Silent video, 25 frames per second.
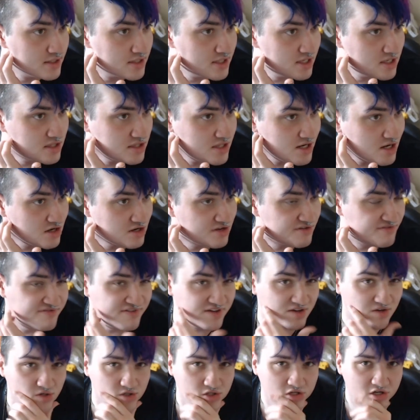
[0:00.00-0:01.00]
their
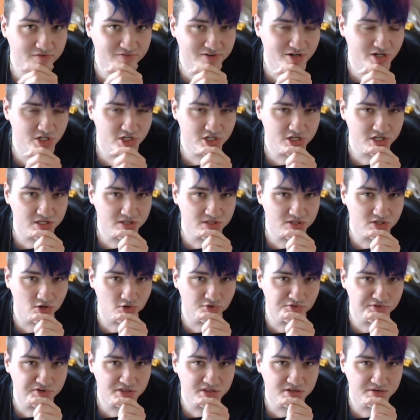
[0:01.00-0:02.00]
diffuser versions
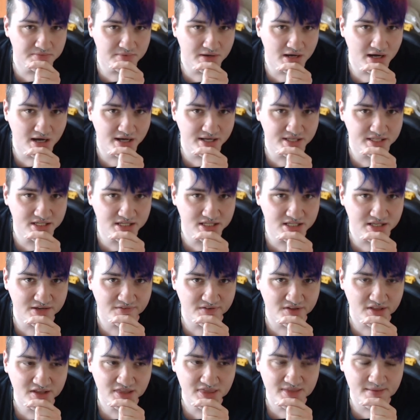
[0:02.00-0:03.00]
over the pods, because
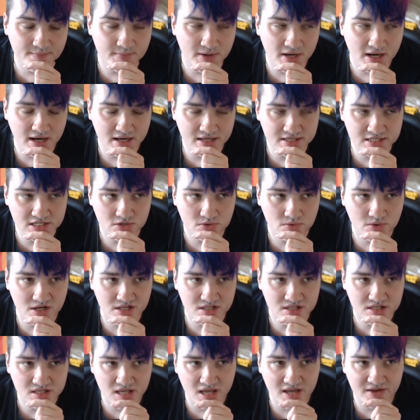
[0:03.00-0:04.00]
I feel like the pods are
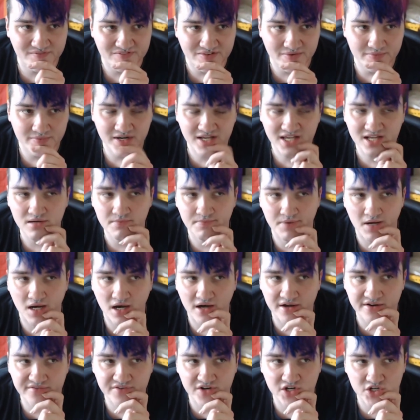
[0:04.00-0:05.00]
ones, if I'm gonna get a
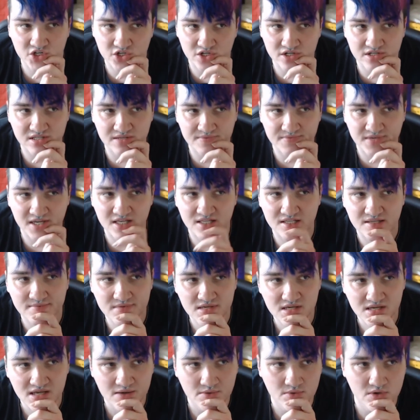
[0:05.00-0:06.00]
pod version of something, it's
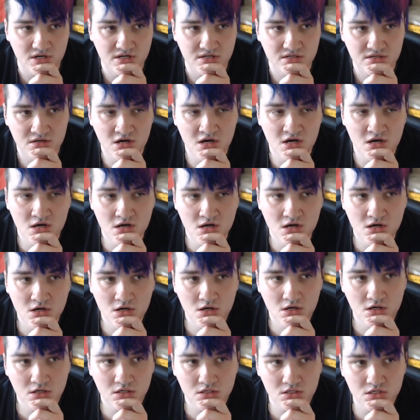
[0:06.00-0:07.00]
something I want
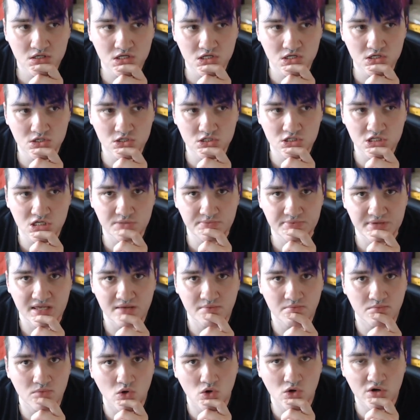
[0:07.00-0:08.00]
to
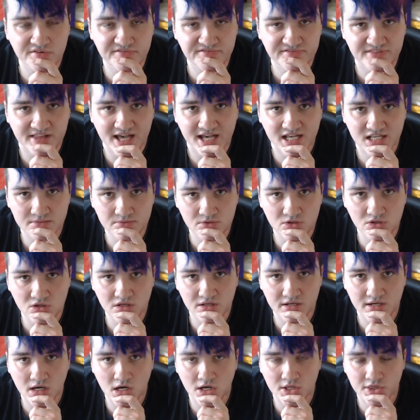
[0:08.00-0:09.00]
be more
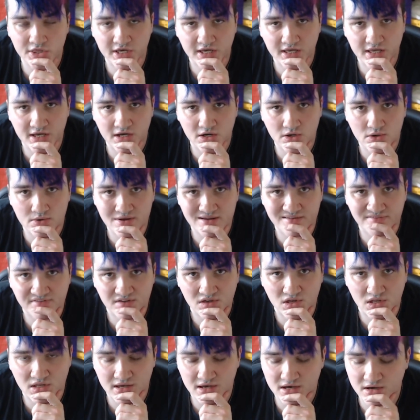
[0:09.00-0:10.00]
flexible and on the go
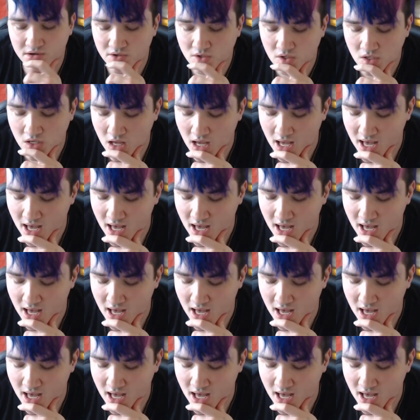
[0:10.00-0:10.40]
with, you know,